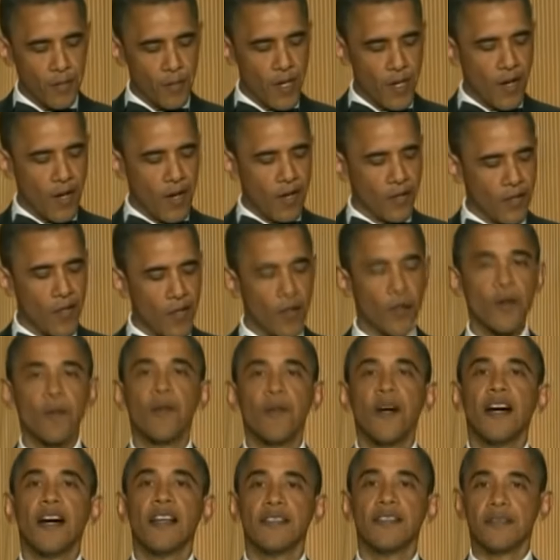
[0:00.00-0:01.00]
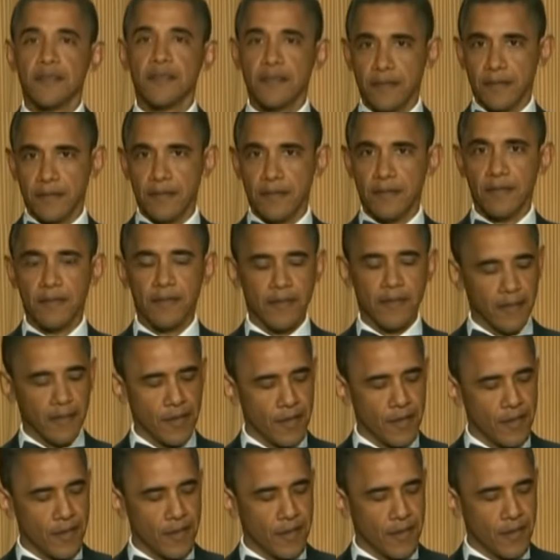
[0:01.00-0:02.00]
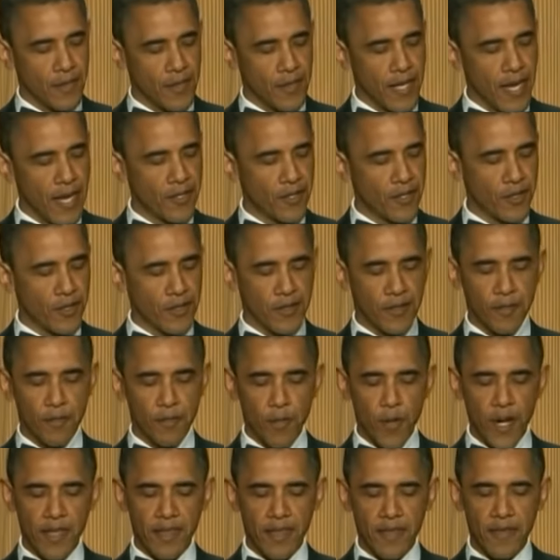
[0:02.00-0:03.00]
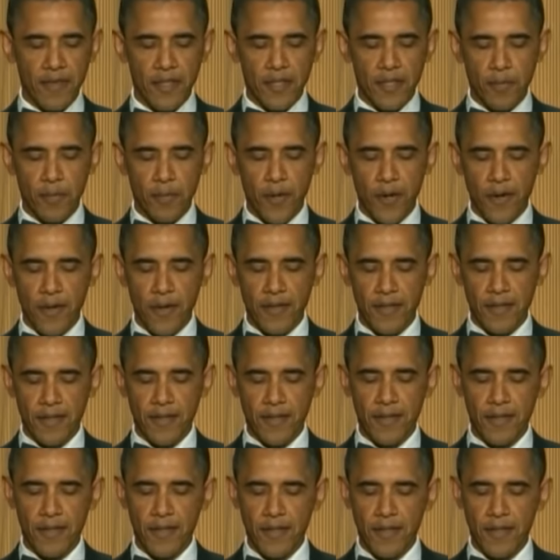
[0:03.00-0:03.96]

we all know about your credentials and breadth of experience.